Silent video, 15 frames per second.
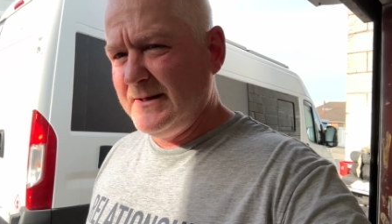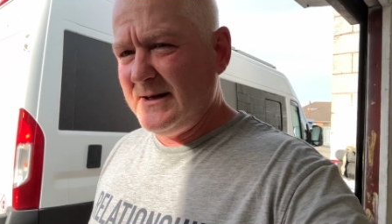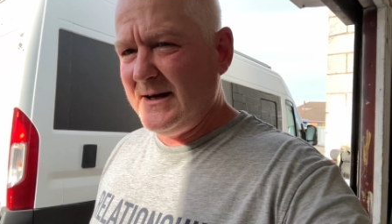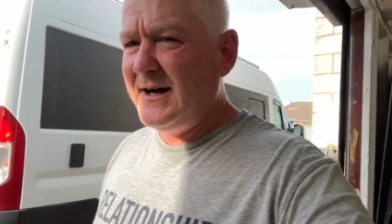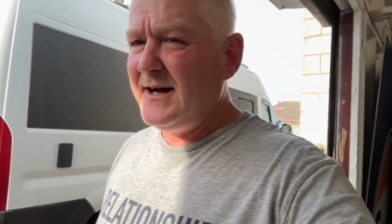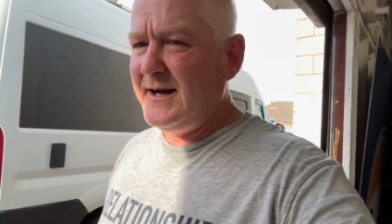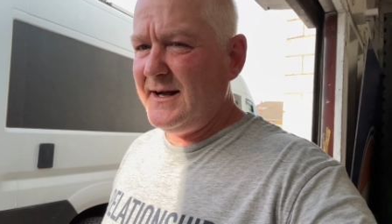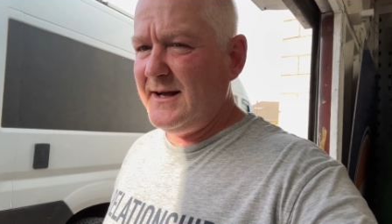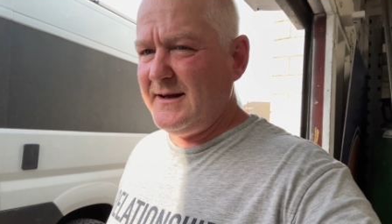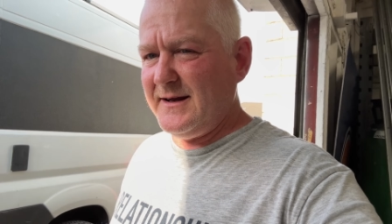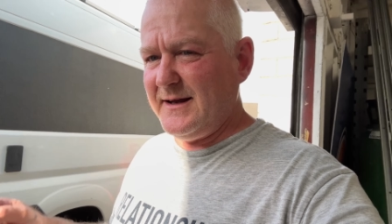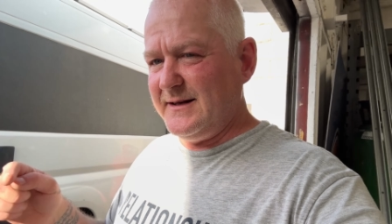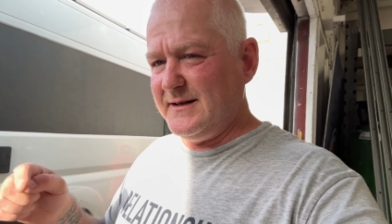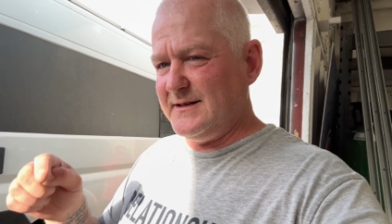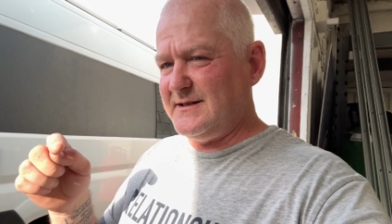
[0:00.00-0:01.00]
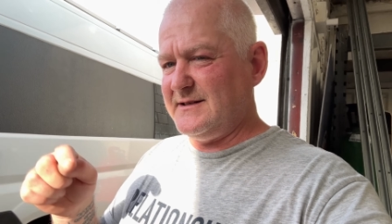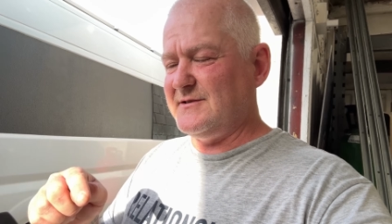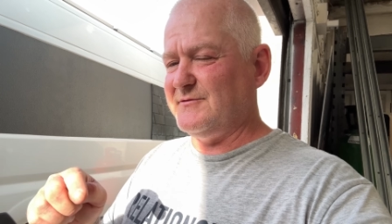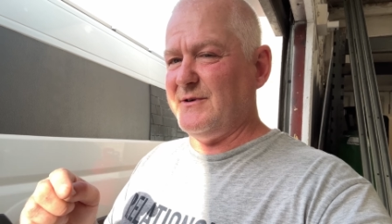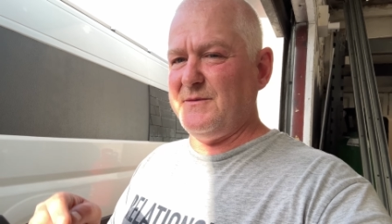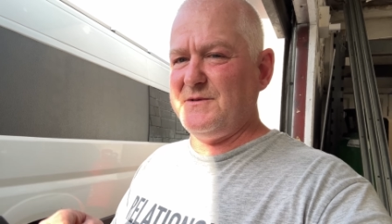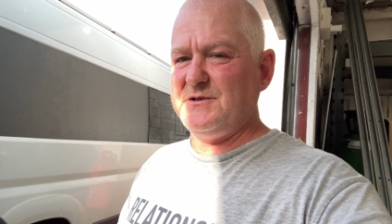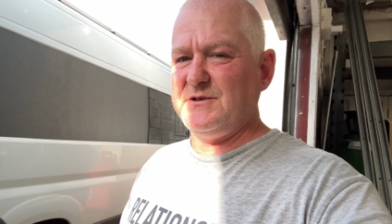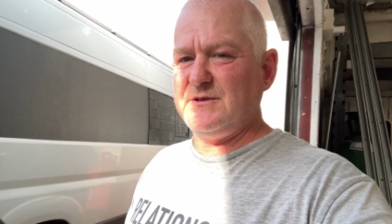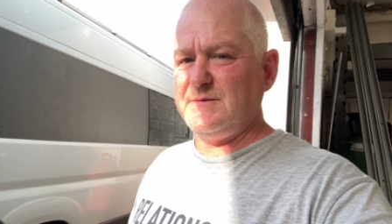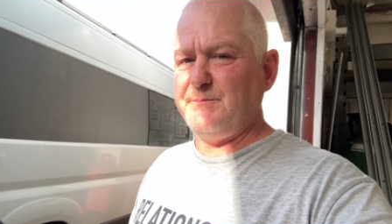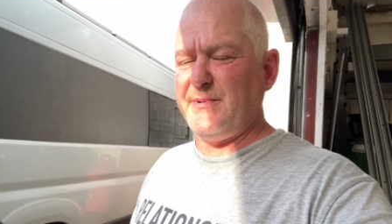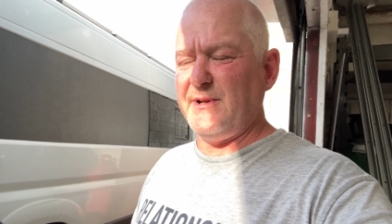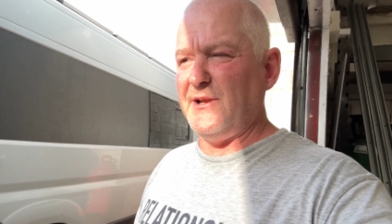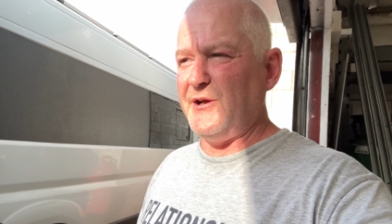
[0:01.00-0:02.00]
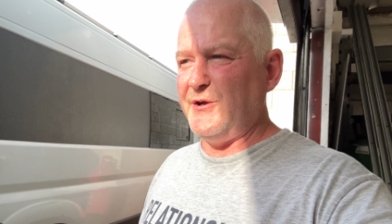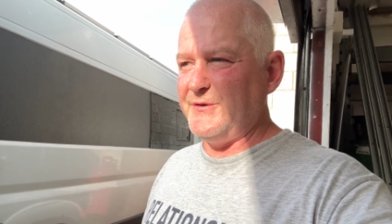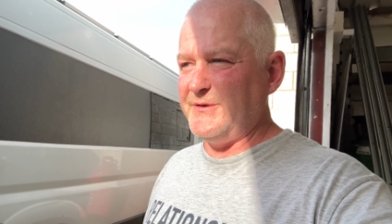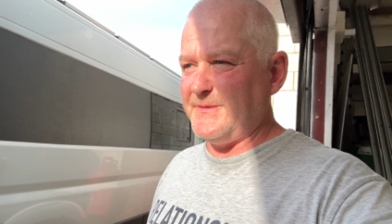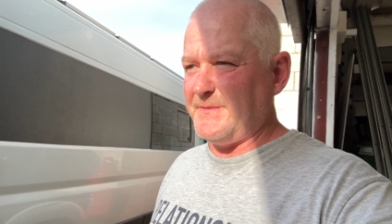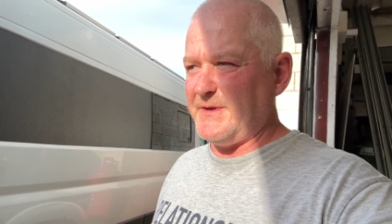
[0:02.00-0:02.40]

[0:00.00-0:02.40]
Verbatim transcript: uh, in the description below.